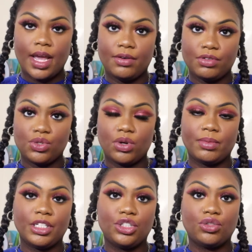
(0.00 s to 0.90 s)
And it was
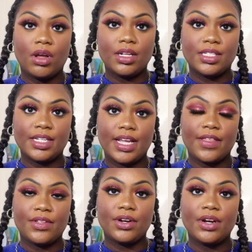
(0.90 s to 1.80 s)
normally drawn
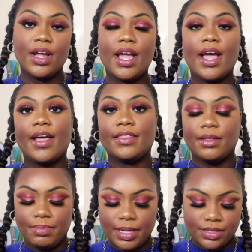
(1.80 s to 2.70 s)
together at
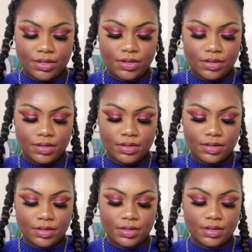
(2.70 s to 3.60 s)
the
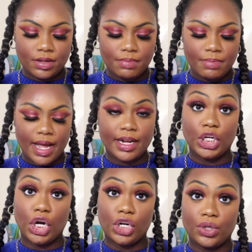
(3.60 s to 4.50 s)
bustle by
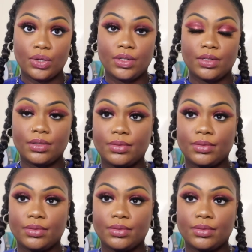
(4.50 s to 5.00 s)
a girdle.